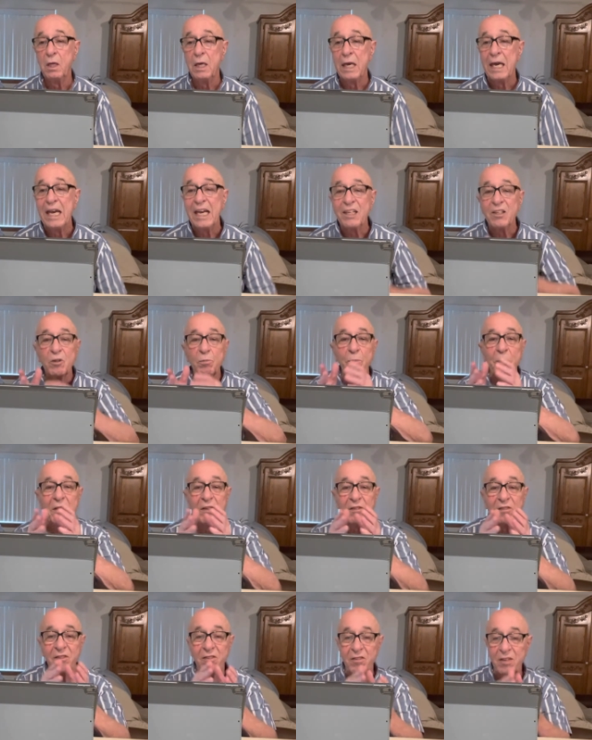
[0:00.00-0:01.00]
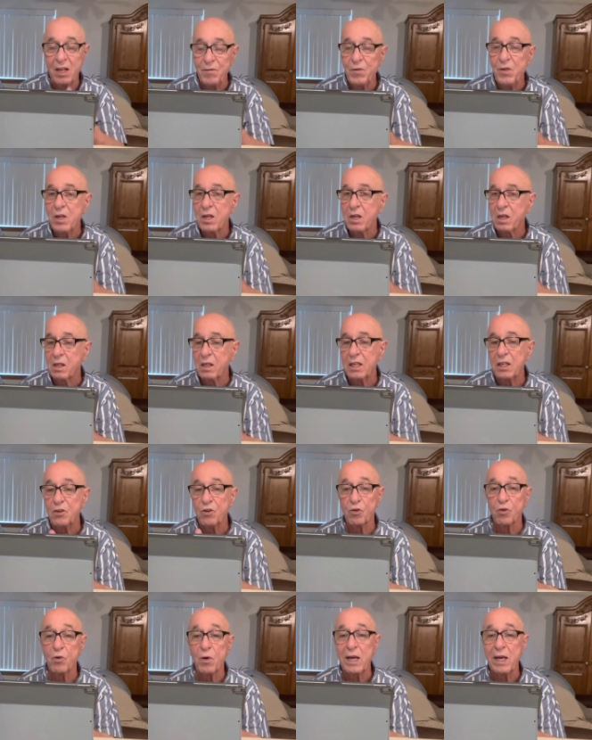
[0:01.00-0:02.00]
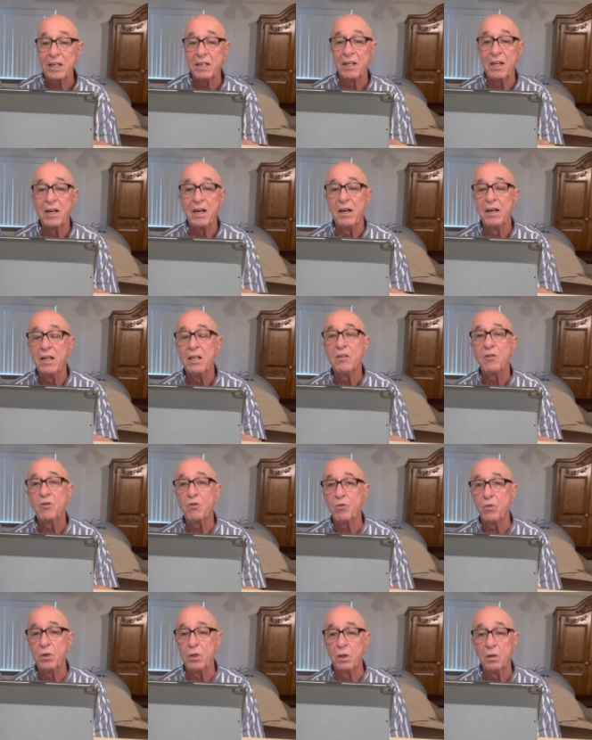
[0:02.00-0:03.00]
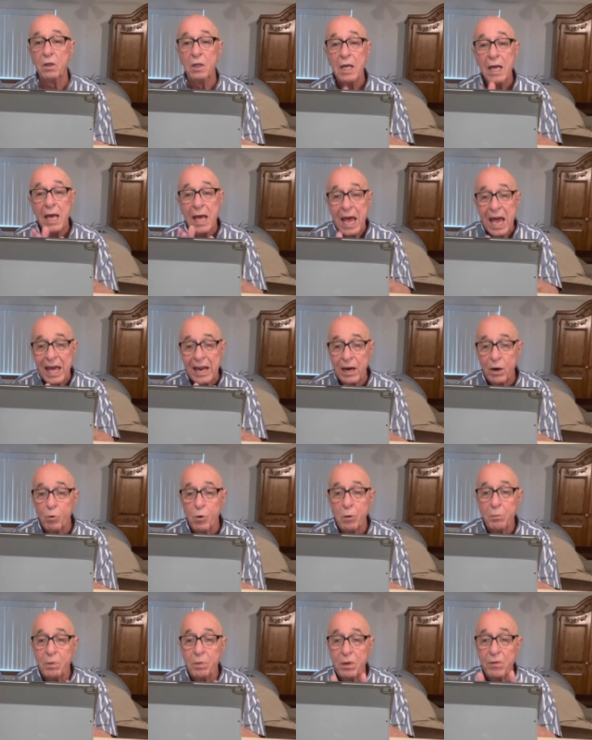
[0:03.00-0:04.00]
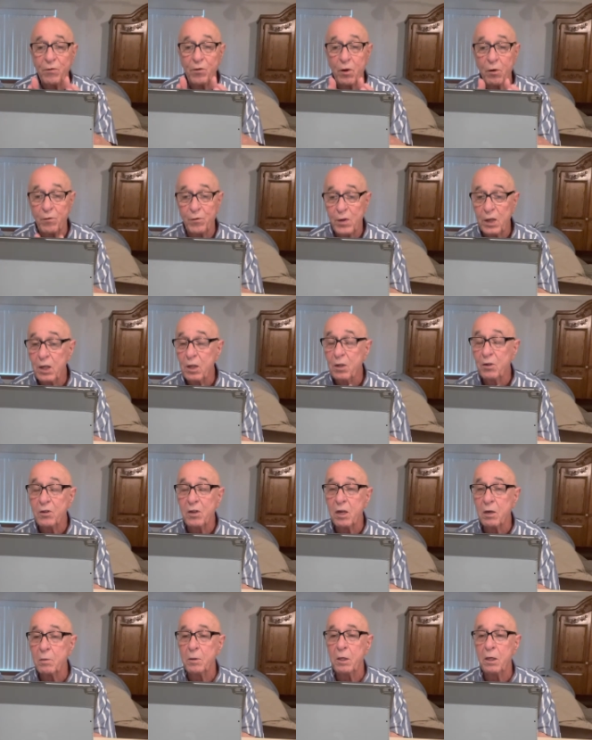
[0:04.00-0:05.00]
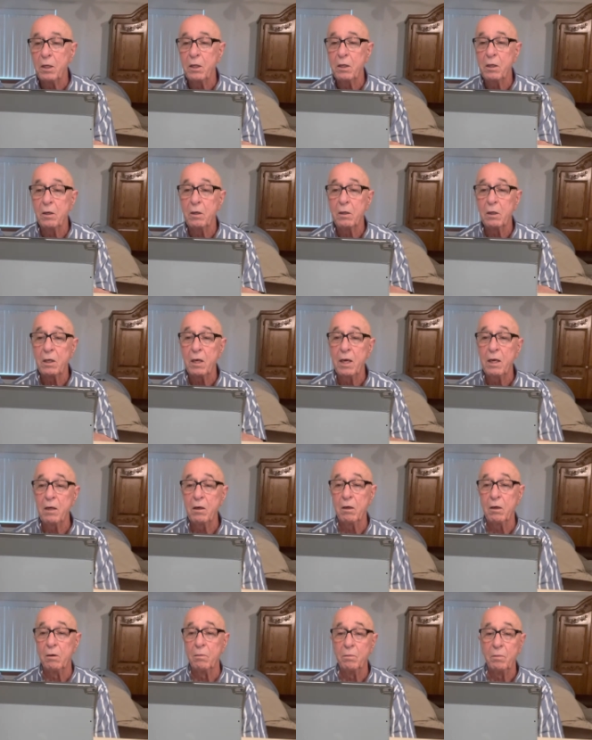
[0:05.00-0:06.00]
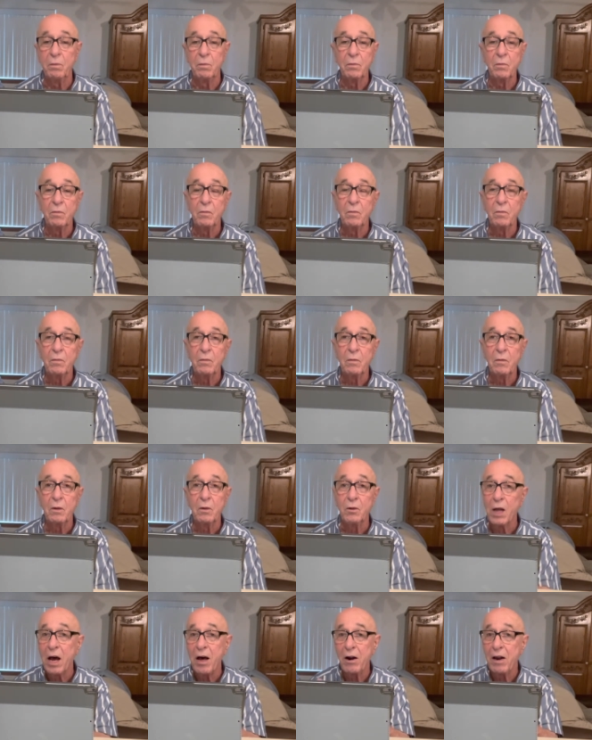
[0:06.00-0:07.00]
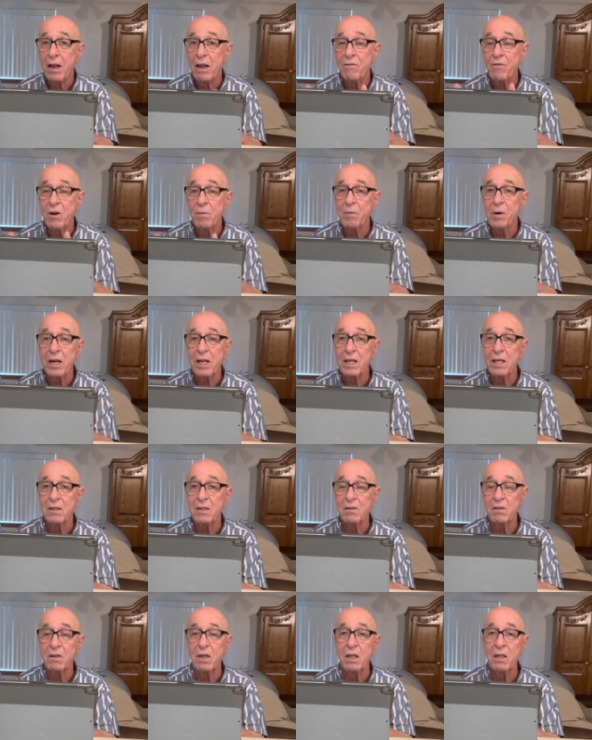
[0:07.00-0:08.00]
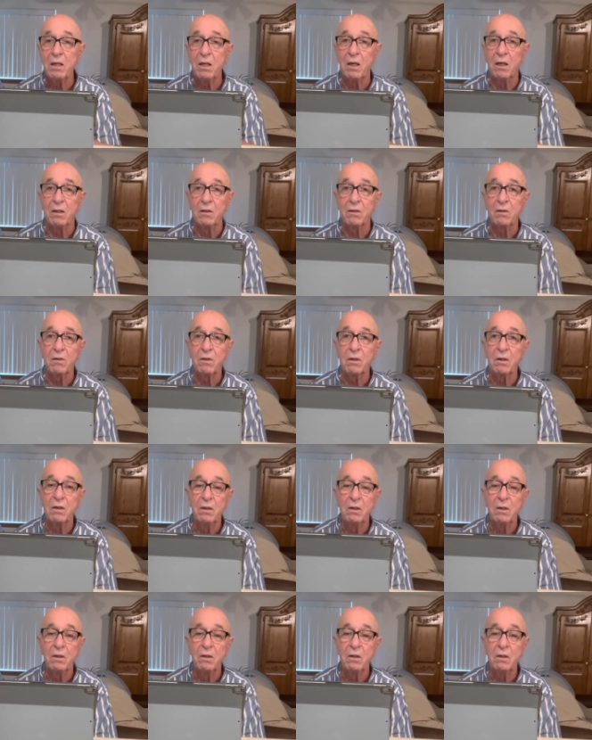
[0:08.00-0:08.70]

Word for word: It's specifically directed at Israel, and it will be fulfilled in the millennial kingdom. Not everybody has seen this.